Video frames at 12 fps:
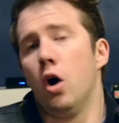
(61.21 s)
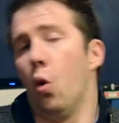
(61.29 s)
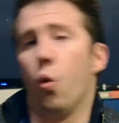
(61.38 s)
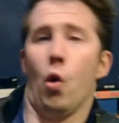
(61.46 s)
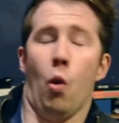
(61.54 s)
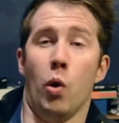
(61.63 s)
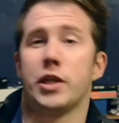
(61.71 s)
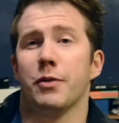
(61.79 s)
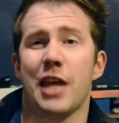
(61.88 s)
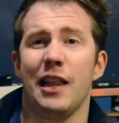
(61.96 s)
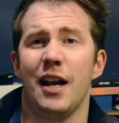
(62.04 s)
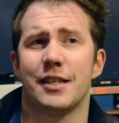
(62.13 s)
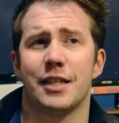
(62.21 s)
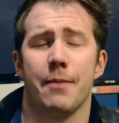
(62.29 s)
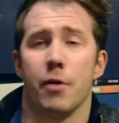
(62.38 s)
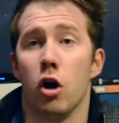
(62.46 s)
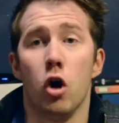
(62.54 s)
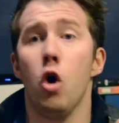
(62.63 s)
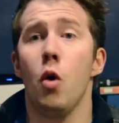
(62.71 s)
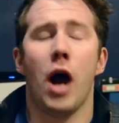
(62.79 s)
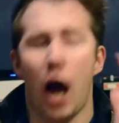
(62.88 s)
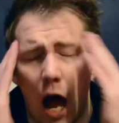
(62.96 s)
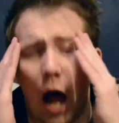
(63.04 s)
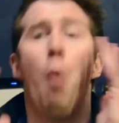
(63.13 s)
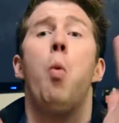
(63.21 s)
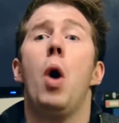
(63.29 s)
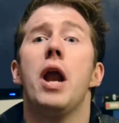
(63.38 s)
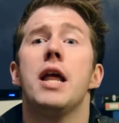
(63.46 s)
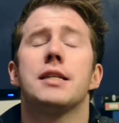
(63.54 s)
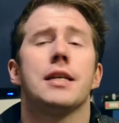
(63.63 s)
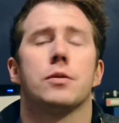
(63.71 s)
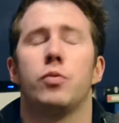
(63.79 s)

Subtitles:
What's with that lightsaber? What is this?